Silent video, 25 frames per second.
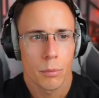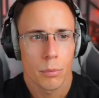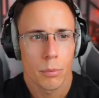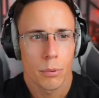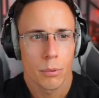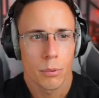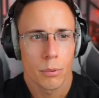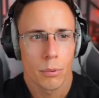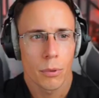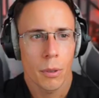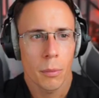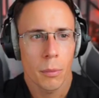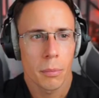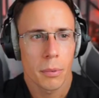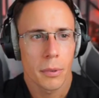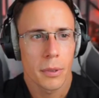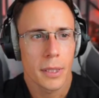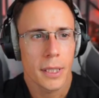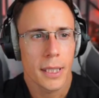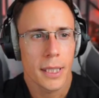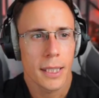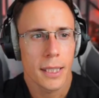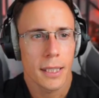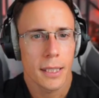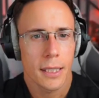
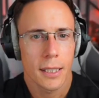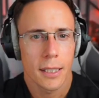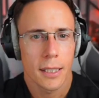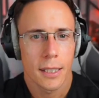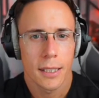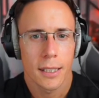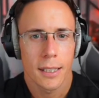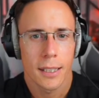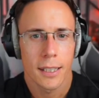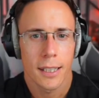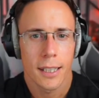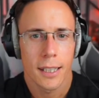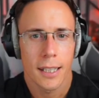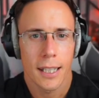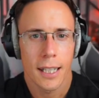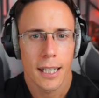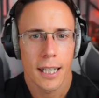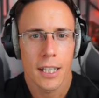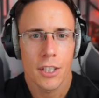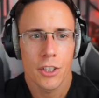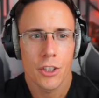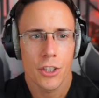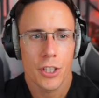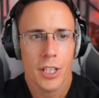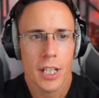Probably
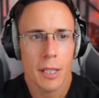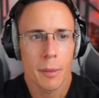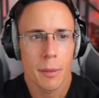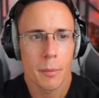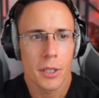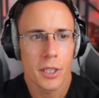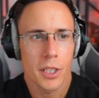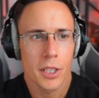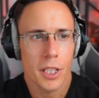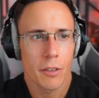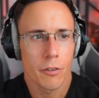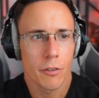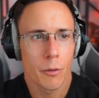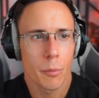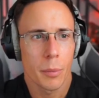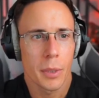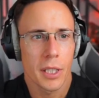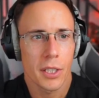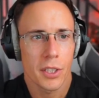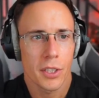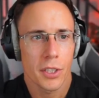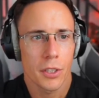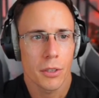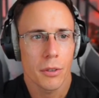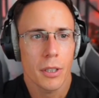educating myself a
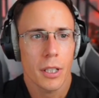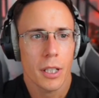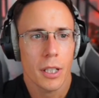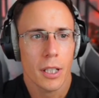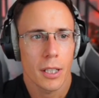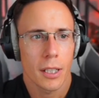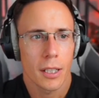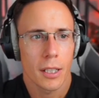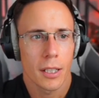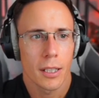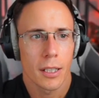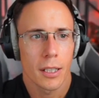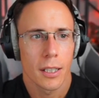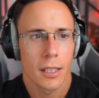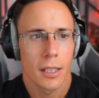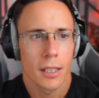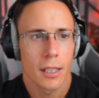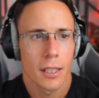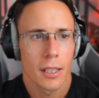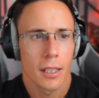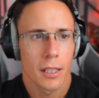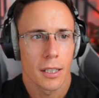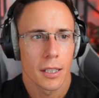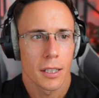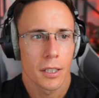bit sooner.
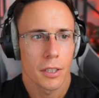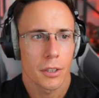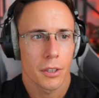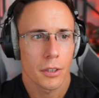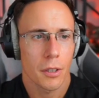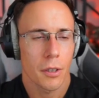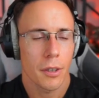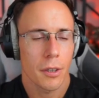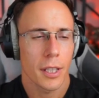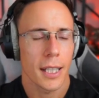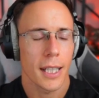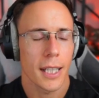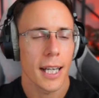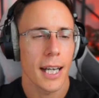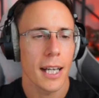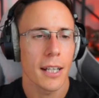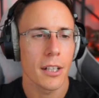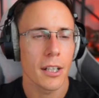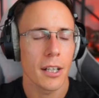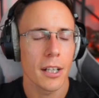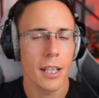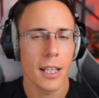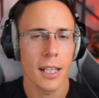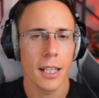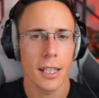So I think
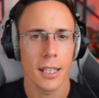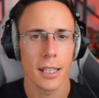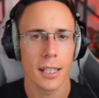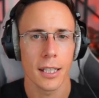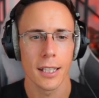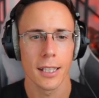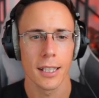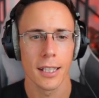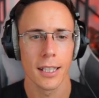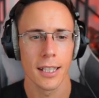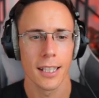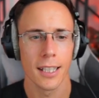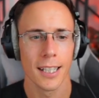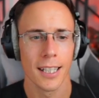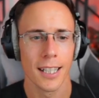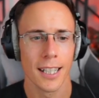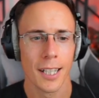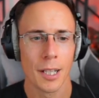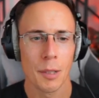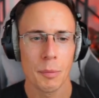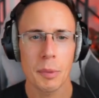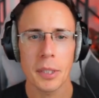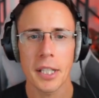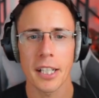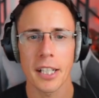but
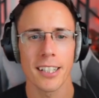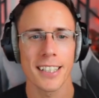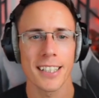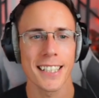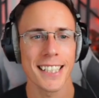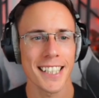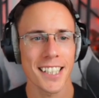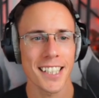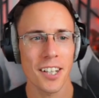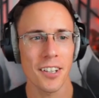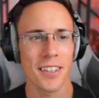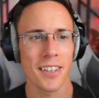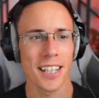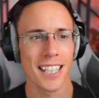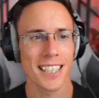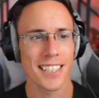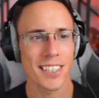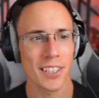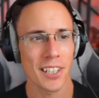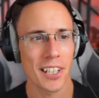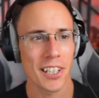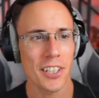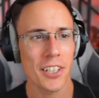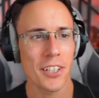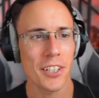then I didn't know that
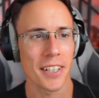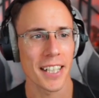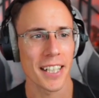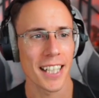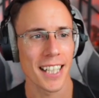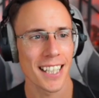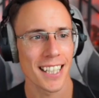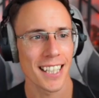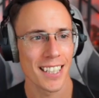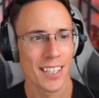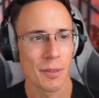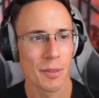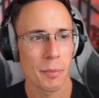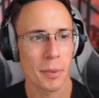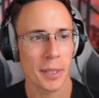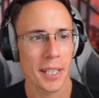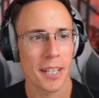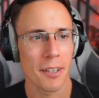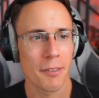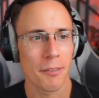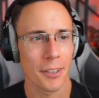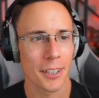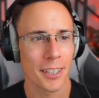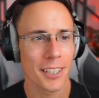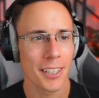till I knew that. But yeah,
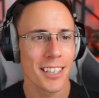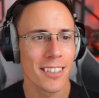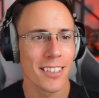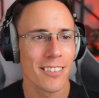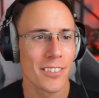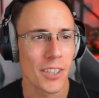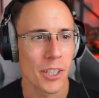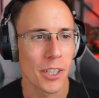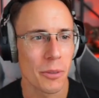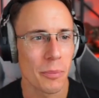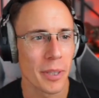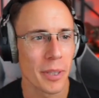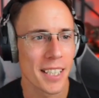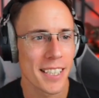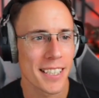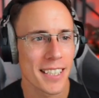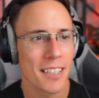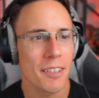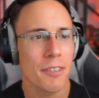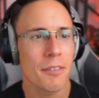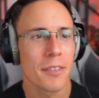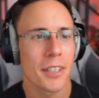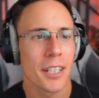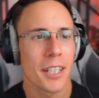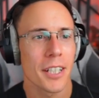if I could have told
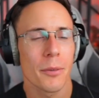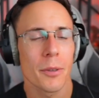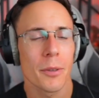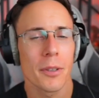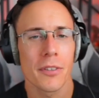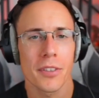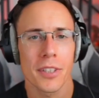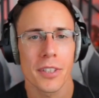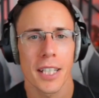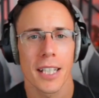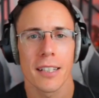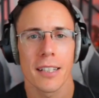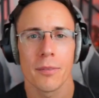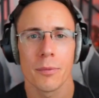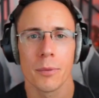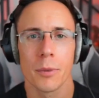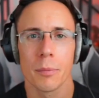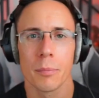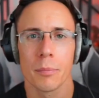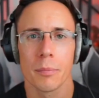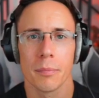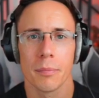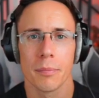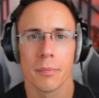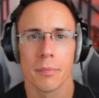myself, then I would have said,
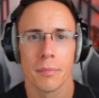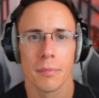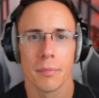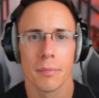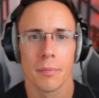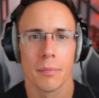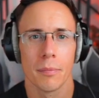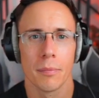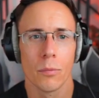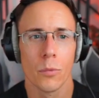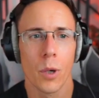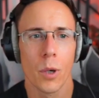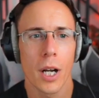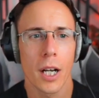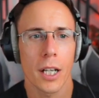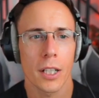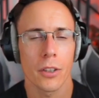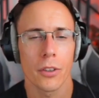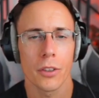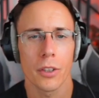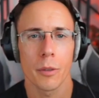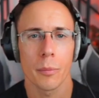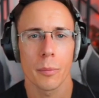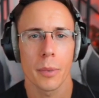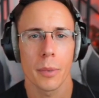well,
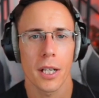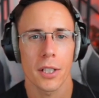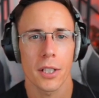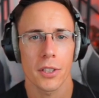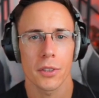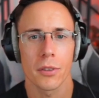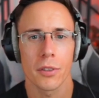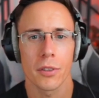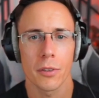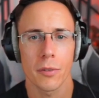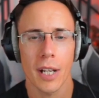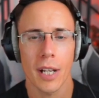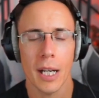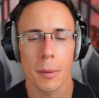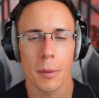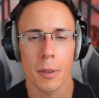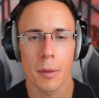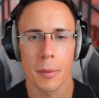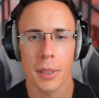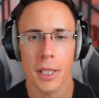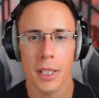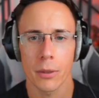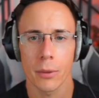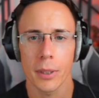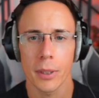work on your personal development
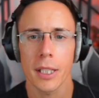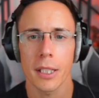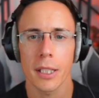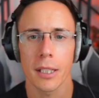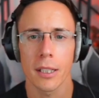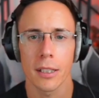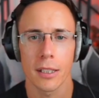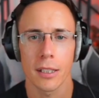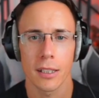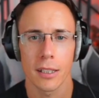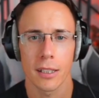a bit quicker.